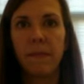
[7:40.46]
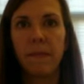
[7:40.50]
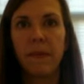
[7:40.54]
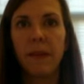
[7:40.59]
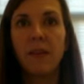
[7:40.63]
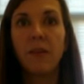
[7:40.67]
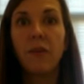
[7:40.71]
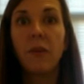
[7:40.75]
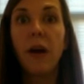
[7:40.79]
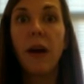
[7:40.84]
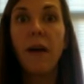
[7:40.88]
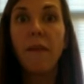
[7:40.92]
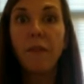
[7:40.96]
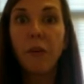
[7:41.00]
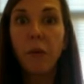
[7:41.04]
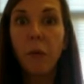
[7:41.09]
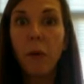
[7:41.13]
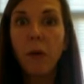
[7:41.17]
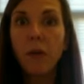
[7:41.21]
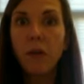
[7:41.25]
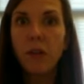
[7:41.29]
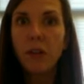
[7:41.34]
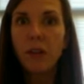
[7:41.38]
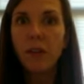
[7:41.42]
So after
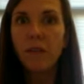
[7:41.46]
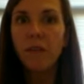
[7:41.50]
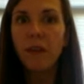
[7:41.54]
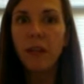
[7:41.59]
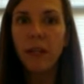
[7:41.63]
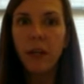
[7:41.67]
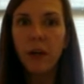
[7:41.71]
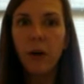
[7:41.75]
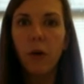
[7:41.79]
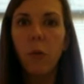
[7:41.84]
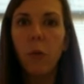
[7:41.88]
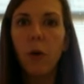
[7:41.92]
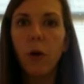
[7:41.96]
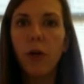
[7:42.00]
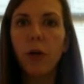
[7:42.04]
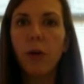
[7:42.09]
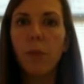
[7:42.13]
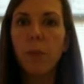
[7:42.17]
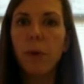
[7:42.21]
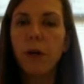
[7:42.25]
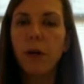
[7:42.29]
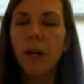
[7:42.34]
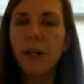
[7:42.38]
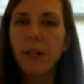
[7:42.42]
watching the video, were your
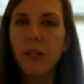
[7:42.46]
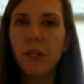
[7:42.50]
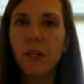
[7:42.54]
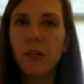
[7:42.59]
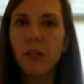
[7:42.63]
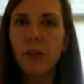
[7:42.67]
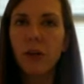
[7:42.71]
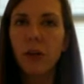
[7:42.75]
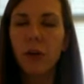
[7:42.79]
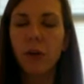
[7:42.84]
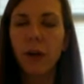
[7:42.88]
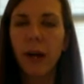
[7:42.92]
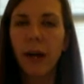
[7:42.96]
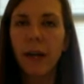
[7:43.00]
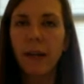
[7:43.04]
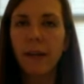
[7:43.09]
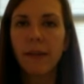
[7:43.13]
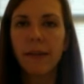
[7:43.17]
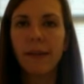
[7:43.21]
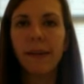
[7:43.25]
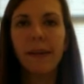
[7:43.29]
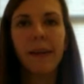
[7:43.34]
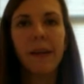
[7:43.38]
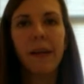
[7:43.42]
predictions correct?
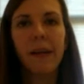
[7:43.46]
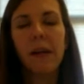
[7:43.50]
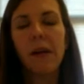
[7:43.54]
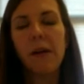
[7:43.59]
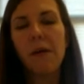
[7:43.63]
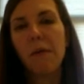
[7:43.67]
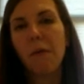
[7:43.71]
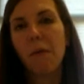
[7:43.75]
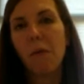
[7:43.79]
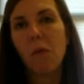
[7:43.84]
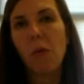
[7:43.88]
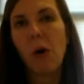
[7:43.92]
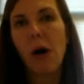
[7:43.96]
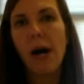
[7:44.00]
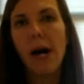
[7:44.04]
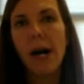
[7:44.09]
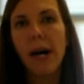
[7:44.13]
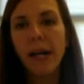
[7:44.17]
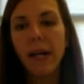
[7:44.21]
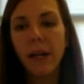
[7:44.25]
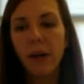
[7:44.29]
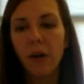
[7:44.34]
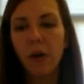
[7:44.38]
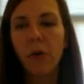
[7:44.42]

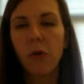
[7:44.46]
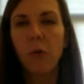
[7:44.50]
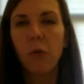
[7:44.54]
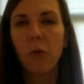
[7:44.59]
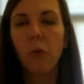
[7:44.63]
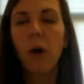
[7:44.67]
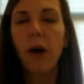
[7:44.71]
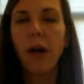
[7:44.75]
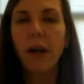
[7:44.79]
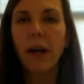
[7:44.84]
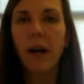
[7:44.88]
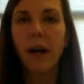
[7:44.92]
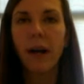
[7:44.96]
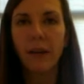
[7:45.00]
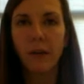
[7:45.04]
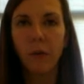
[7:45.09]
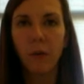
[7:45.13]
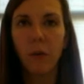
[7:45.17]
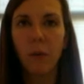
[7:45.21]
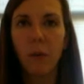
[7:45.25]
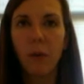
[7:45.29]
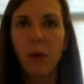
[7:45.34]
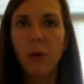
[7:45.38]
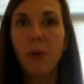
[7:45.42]
Why or why not?
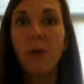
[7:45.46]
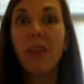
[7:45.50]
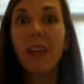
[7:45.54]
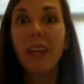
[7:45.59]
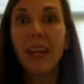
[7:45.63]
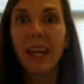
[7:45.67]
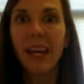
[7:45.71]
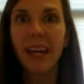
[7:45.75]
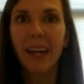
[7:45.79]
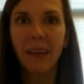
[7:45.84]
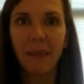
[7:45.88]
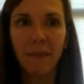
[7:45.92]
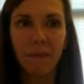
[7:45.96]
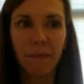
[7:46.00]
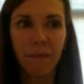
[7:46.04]
What were you thinking?